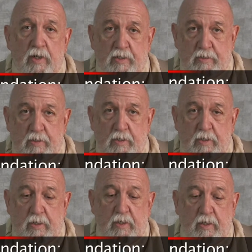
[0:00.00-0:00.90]

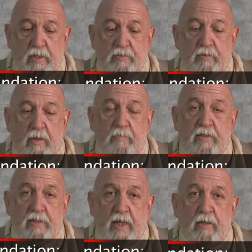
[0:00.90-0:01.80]
named
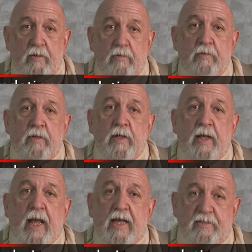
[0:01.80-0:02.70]
executor
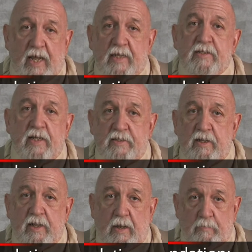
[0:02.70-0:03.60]
has access
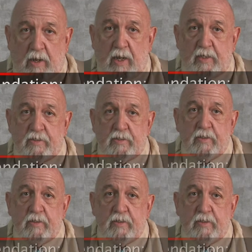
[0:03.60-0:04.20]
to that box,